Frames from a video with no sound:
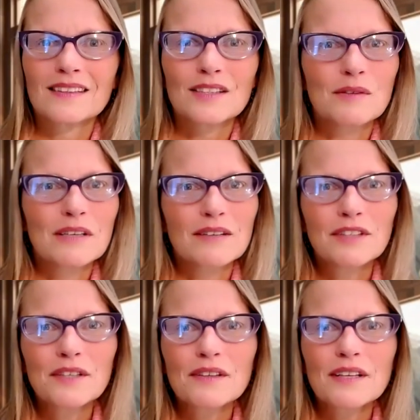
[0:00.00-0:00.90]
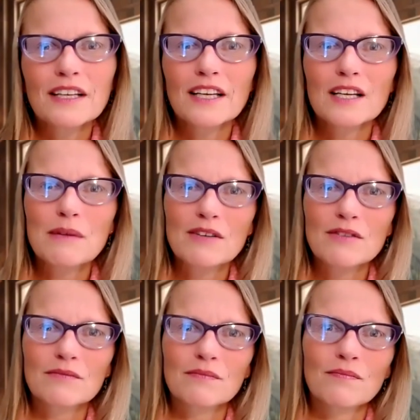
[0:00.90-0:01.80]
So whatever you're thinking
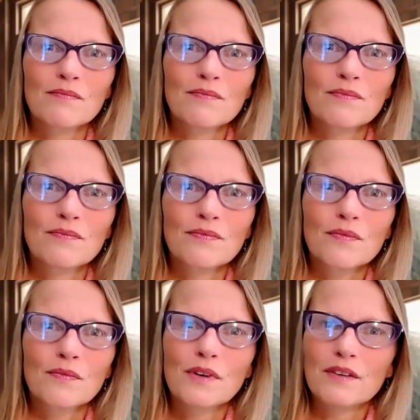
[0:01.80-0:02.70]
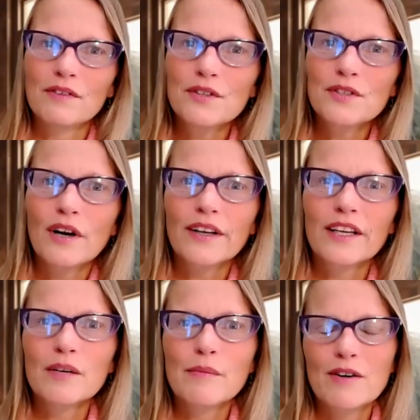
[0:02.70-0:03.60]
about, whatever you're
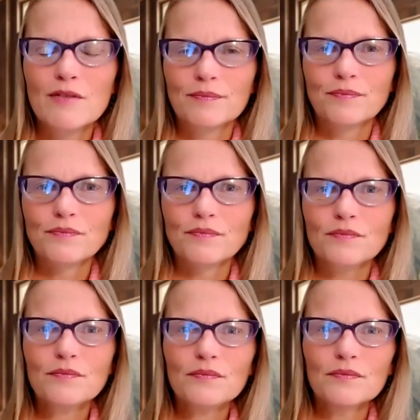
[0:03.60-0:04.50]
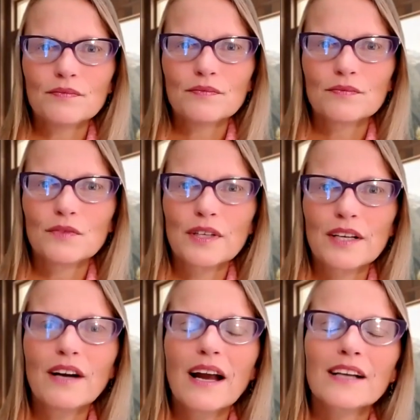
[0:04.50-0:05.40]
talking about,
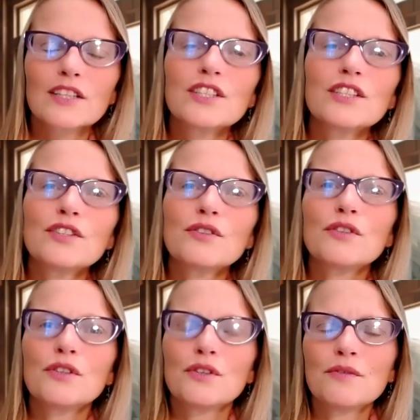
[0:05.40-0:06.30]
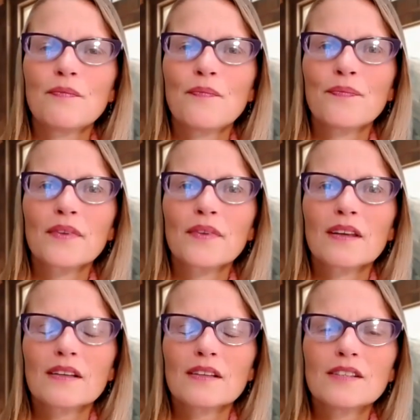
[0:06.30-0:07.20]
whatever actions you do,
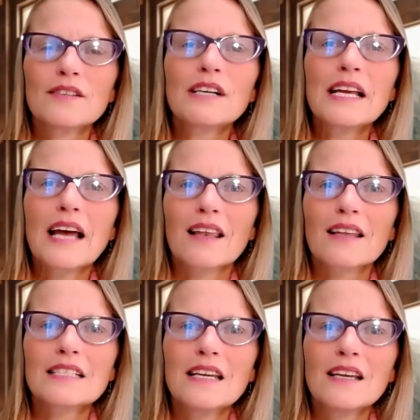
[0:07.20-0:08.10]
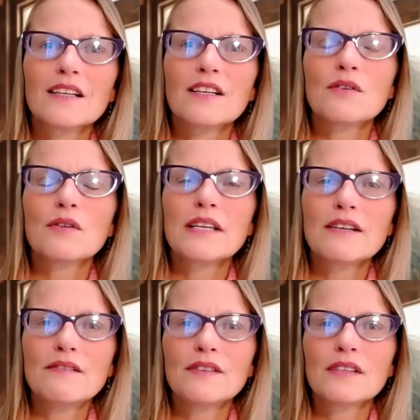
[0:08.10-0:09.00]
is the reality you
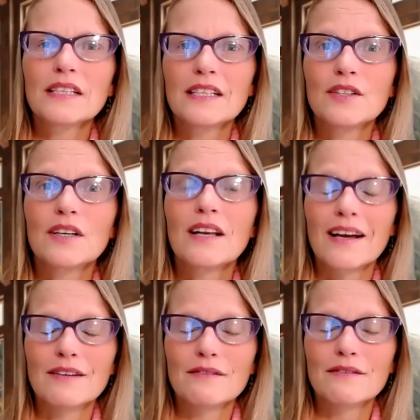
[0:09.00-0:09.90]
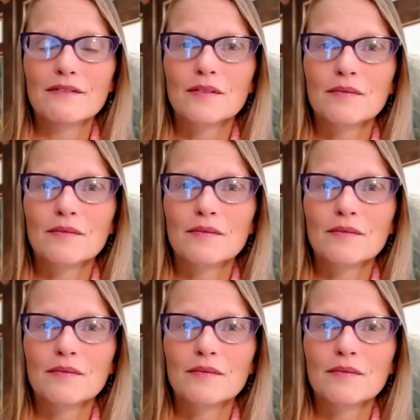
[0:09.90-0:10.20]
live in your life.